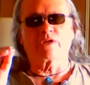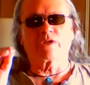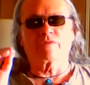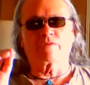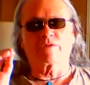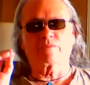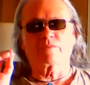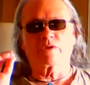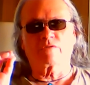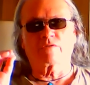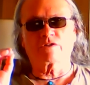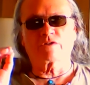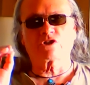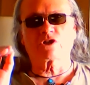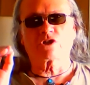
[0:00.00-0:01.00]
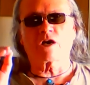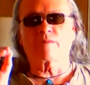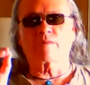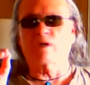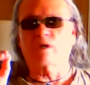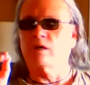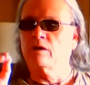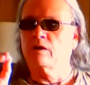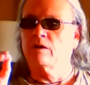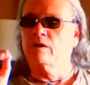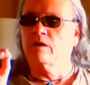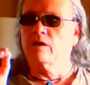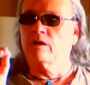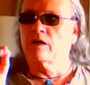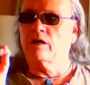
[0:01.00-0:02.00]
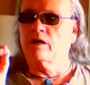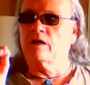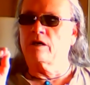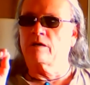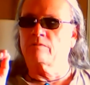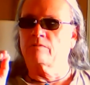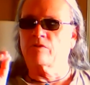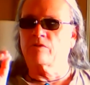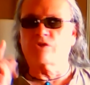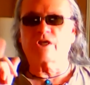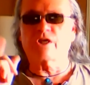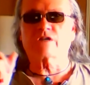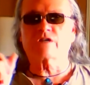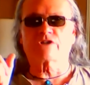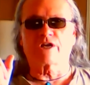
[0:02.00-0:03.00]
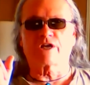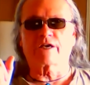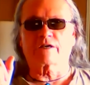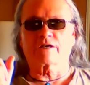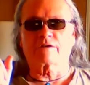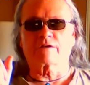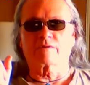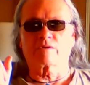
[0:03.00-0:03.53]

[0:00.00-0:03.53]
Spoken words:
If a shaman thinks like